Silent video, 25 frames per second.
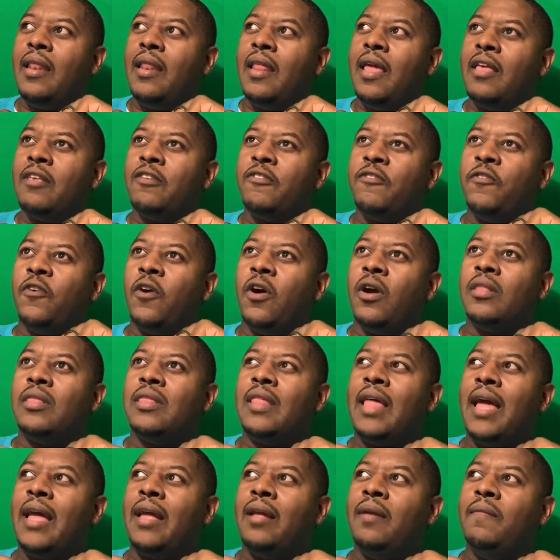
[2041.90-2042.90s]
as far as
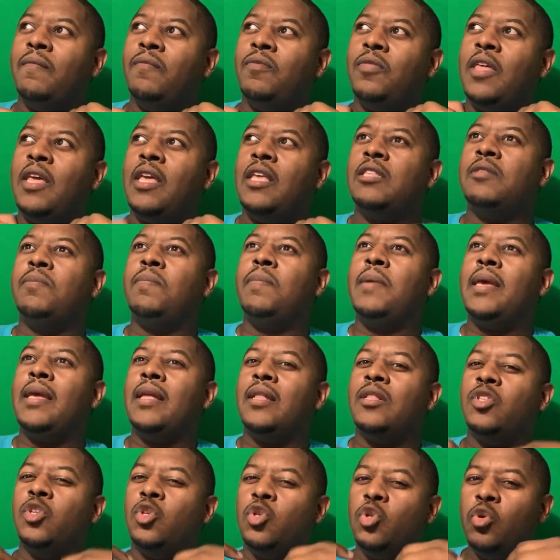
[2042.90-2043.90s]
like things
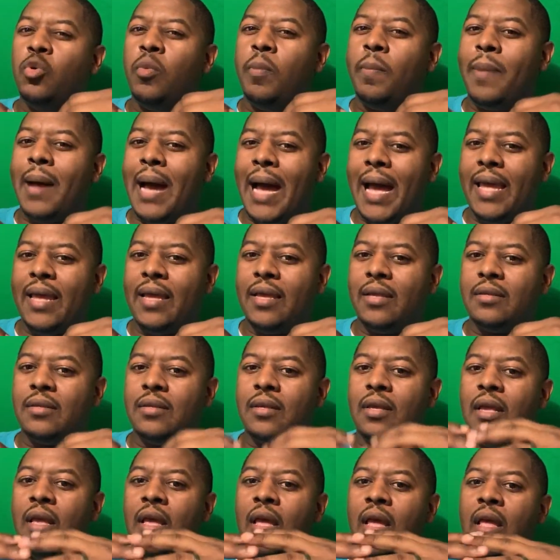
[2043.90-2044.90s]
being too biased,